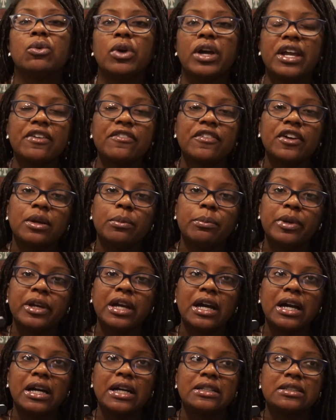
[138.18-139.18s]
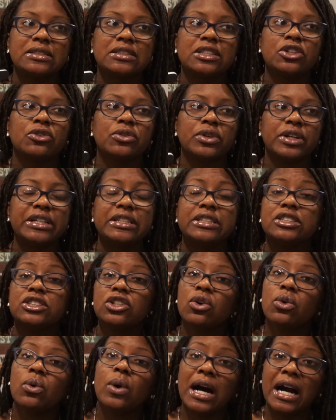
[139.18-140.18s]
even because the grit is
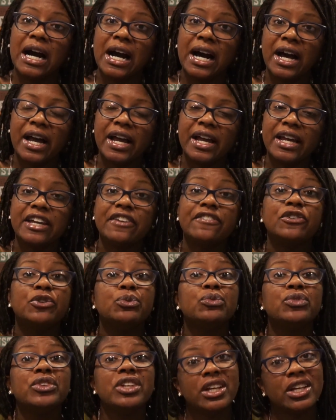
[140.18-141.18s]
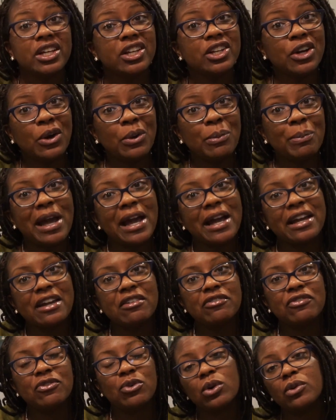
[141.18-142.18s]
so high, if you did go back
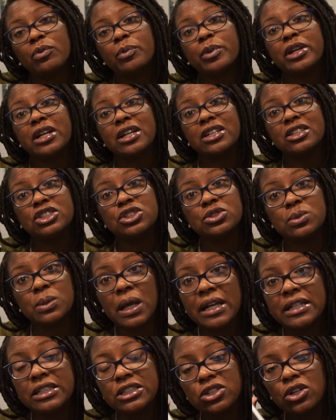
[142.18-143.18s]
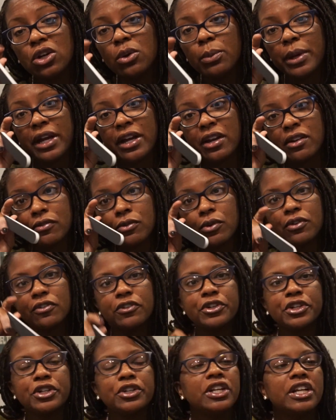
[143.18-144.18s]
and forth, because you like to go back and forth
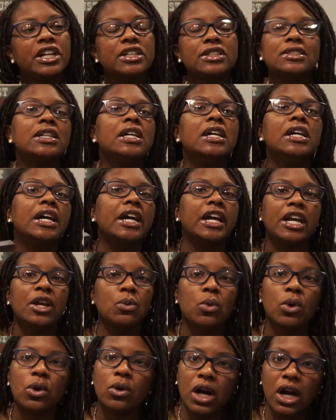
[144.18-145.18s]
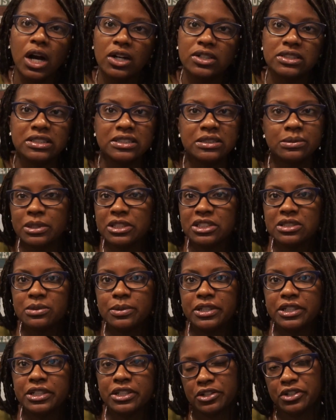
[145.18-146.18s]
on your nails, it won't cause as much
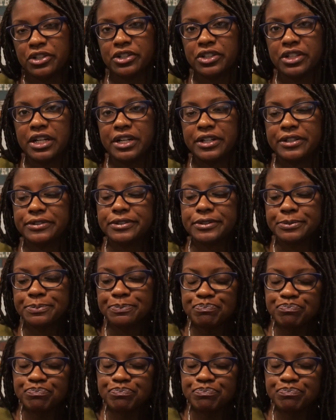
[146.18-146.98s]
splitting on your nails.